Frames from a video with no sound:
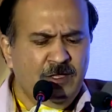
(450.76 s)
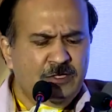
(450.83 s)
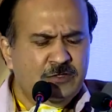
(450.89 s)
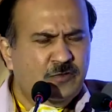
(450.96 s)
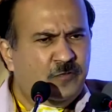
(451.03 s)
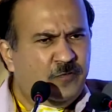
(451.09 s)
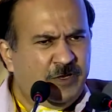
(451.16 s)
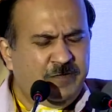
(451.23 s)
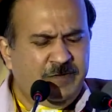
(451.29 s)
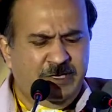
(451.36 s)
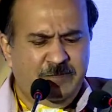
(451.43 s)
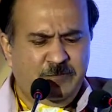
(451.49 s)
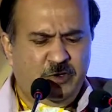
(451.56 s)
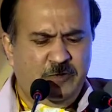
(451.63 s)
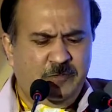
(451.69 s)
So very, very
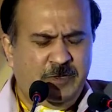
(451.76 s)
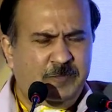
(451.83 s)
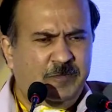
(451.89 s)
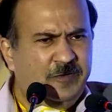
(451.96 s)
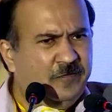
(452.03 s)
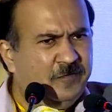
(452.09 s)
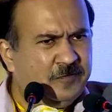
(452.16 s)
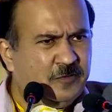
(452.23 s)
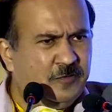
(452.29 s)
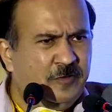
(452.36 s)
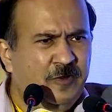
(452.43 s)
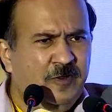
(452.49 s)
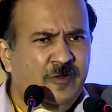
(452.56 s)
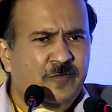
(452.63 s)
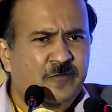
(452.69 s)
important paper. So
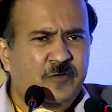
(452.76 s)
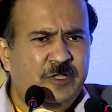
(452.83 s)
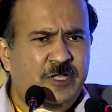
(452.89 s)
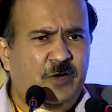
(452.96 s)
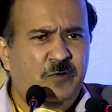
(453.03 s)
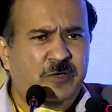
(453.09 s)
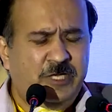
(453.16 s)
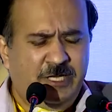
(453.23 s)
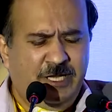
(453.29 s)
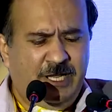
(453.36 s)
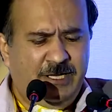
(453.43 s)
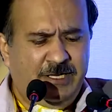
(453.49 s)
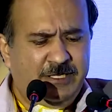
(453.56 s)
without ART,